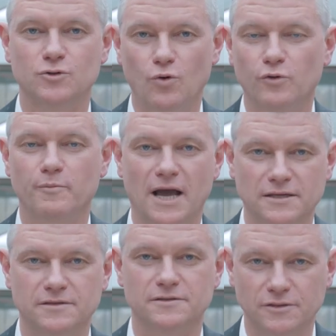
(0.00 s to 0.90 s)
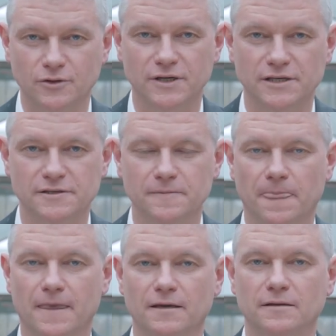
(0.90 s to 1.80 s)
taught master's degrees
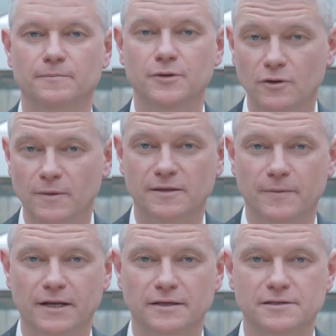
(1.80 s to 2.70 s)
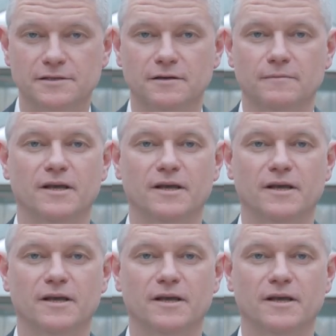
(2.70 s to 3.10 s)
in pure mathematics,